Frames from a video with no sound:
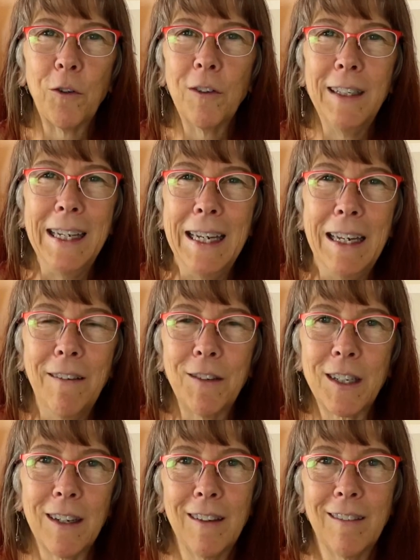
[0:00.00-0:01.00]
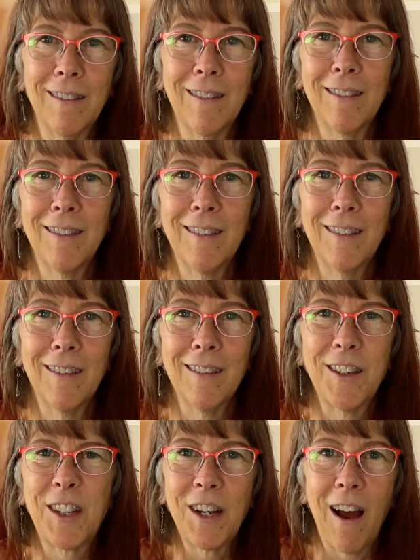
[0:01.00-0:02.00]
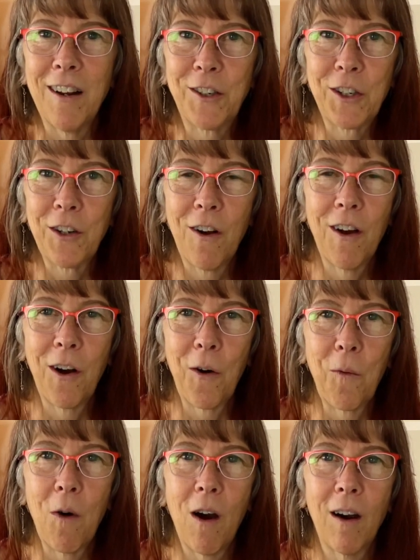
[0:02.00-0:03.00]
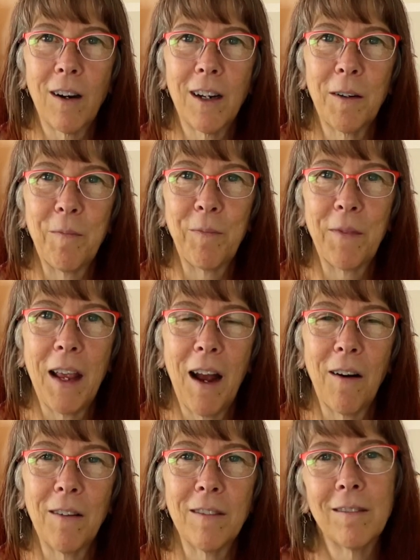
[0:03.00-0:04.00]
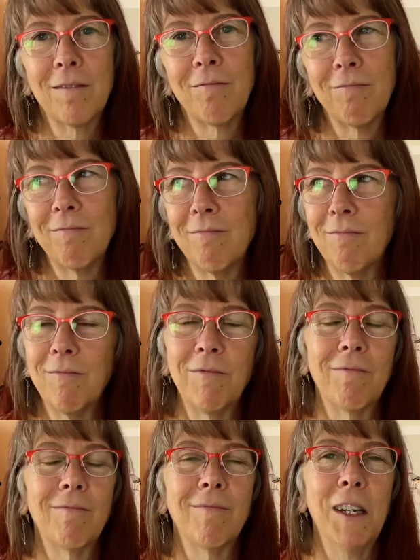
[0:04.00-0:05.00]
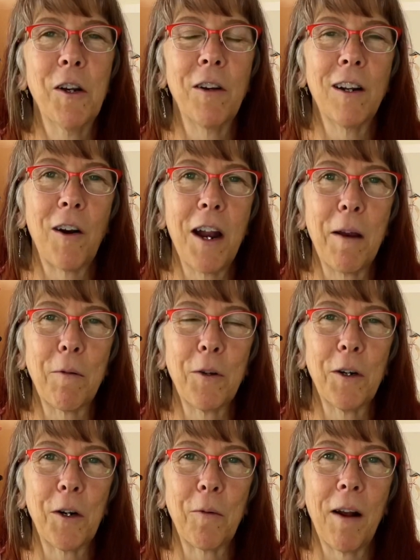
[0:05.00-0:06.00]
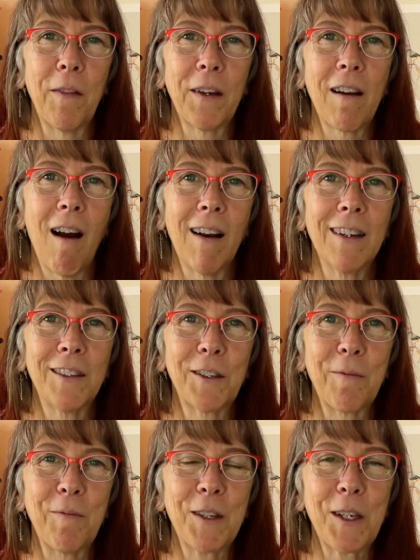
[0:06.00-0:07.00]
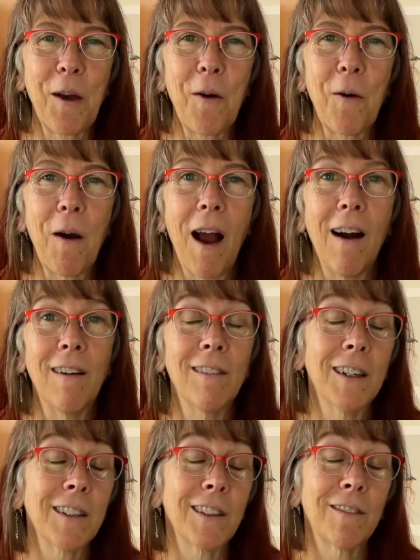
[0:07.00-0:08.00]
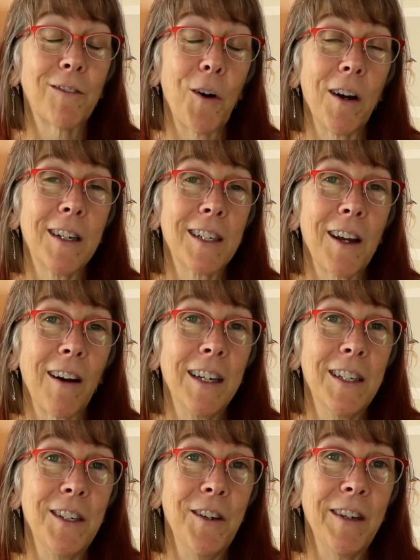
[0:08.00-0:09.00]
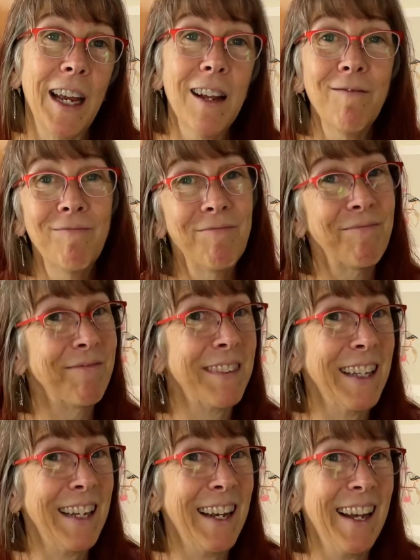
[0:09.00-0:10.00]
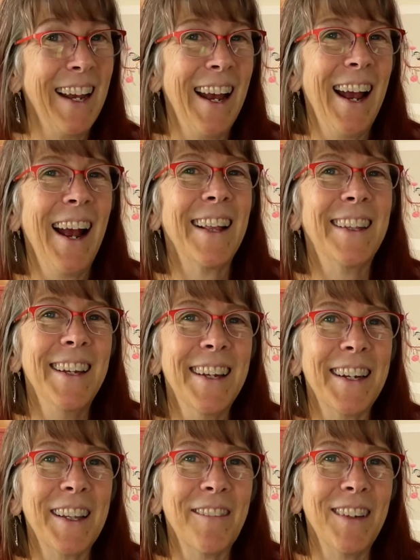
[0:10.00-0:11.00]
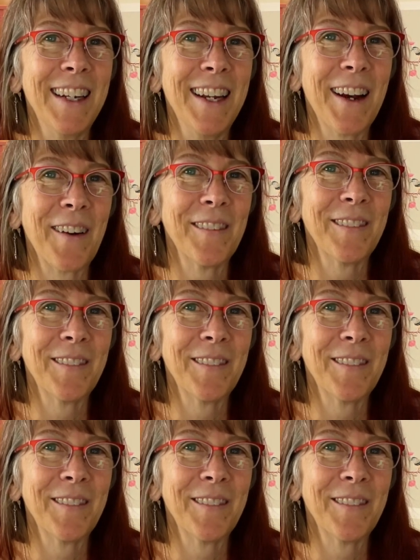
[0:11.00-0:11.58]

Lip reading: leaves and such on our walk out here in our neighborhood around the cottage. So I'll look forward to talking to you again at the end of the video.